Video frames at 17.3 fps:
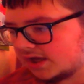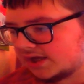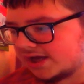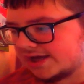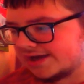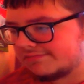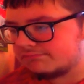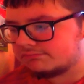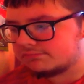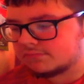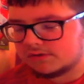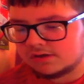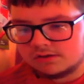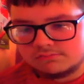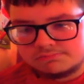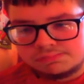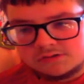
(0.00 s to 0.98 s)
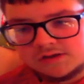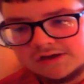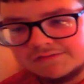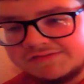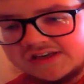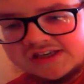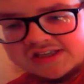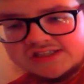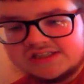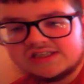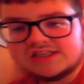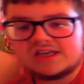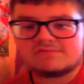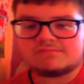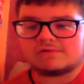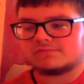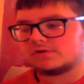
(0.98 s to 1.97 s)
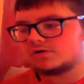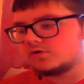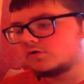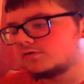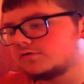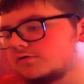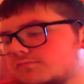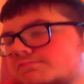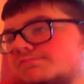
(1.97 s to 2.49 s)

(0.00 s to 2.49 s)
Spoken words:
But I think this is a game where we could